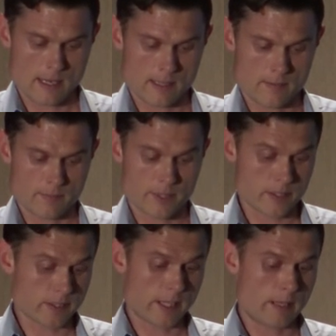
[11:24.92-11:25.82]
Um,
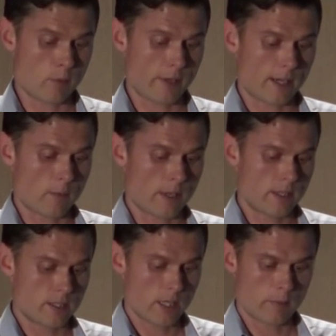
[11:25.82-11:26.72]
this is a key point and
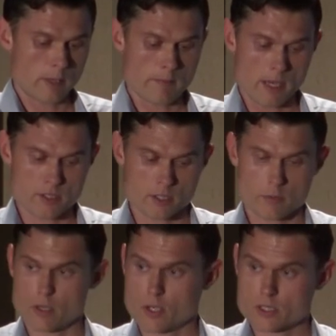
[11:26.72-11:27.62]
one JBO mentioned
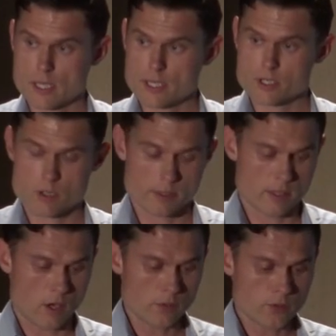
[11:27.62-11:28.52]
with her slide showing
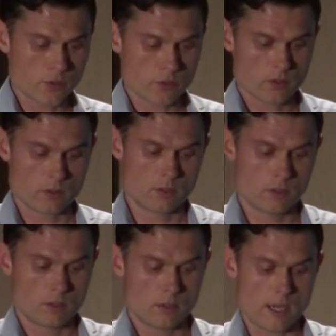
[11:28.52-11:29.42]
the oats
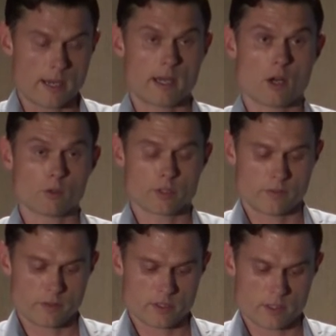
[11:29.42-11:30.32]
and an altered
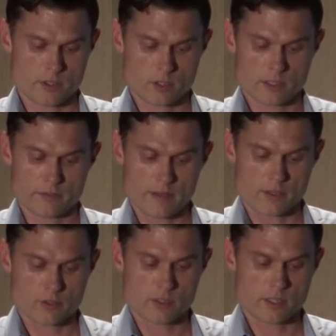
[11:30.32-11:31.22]
physiological
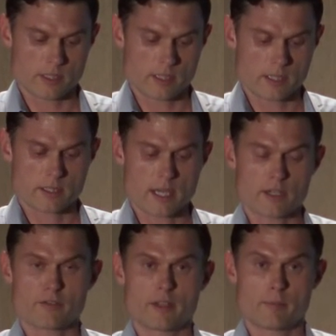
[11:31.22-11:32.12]
effect due to the, the state
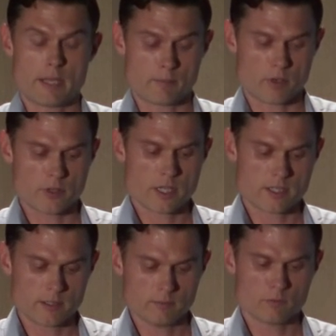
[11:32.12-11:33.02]
of the, their
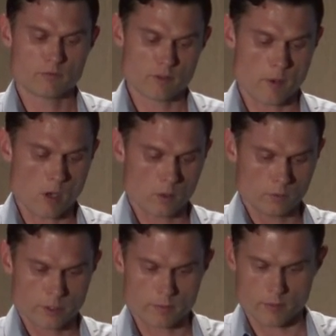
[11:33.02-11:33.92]
processing from whole
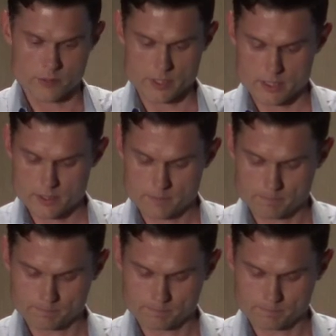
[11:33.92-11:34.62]
to processed.